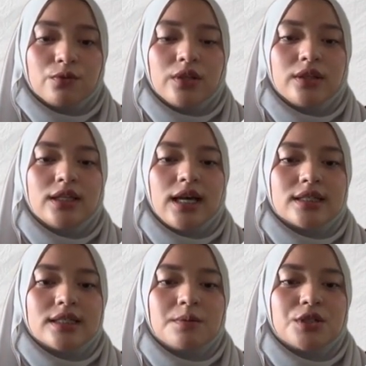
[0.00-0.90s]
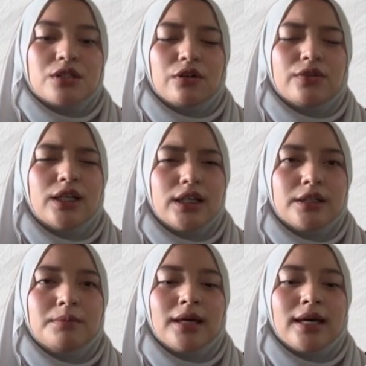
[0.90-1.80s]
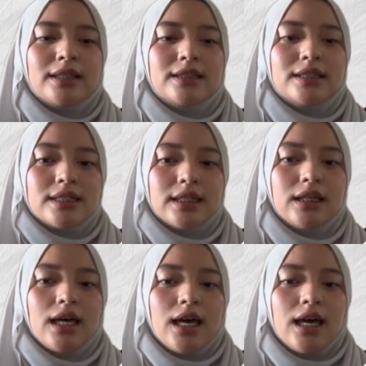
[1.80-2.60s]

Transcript: with the exception of helium and zinc.